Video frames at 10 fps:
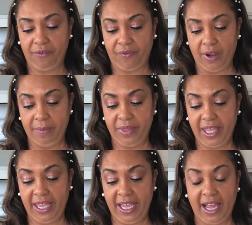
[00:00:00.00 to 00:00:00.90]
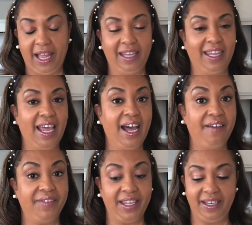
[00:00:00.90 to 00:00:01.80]
from the Le
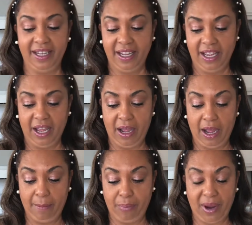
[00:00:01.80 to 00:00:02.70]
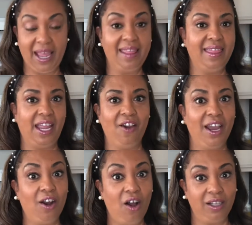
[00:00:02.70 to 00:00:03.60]
Oven brand there
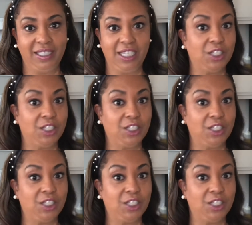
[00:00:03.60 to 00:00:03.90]
at Aldi.